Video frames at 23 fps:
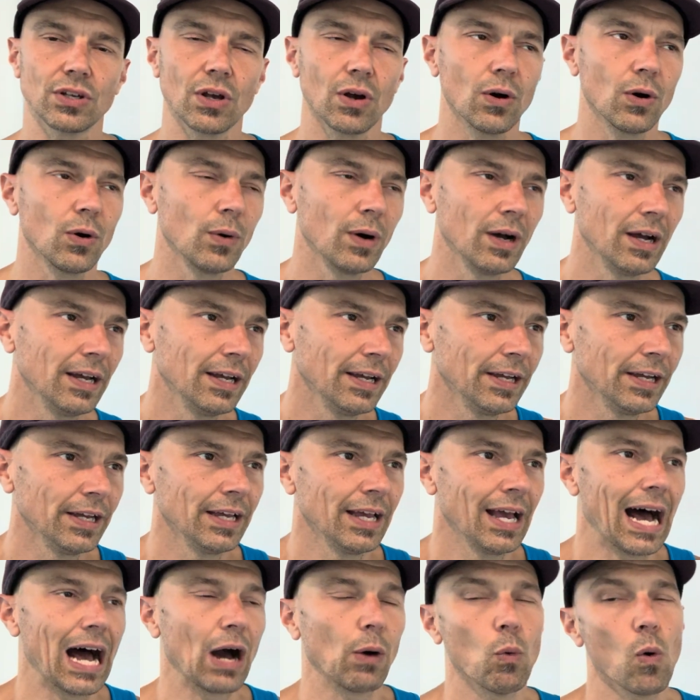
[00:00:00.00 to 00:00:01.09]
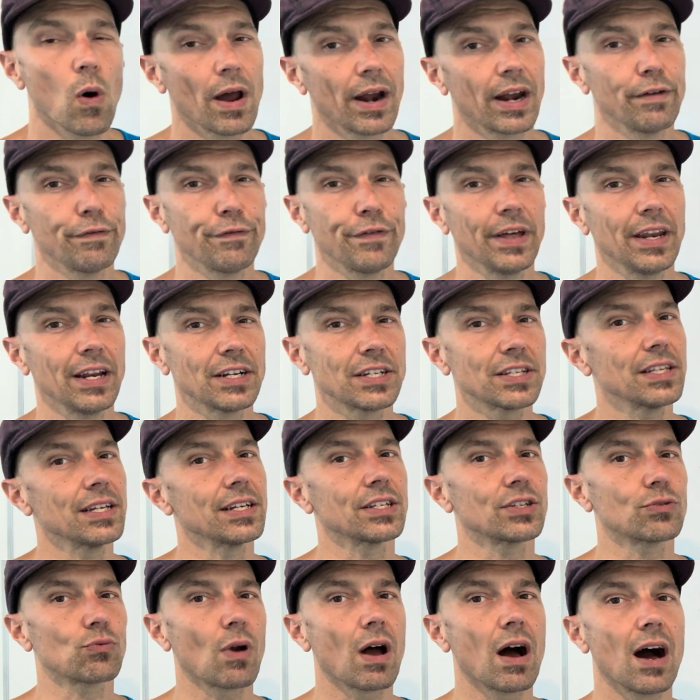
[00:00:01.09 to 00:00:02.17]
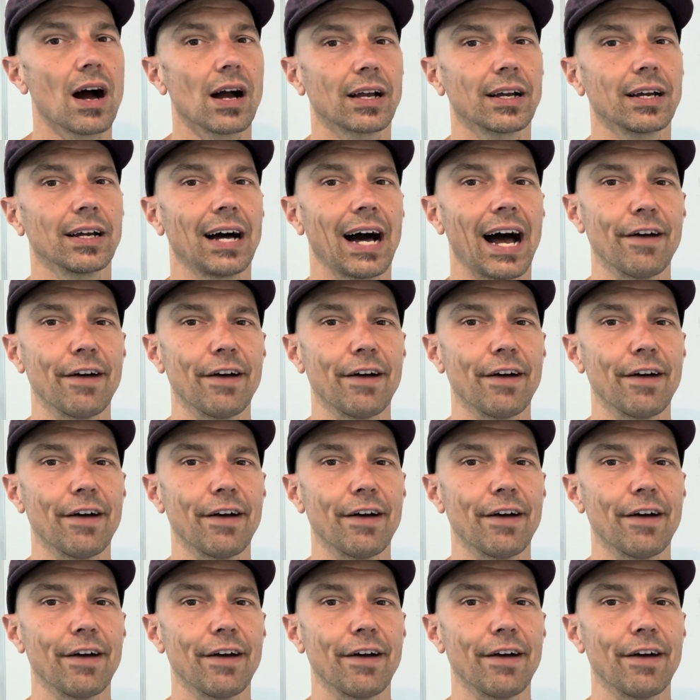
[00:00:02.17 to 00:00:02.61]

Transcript: So I wanted to finish this rock.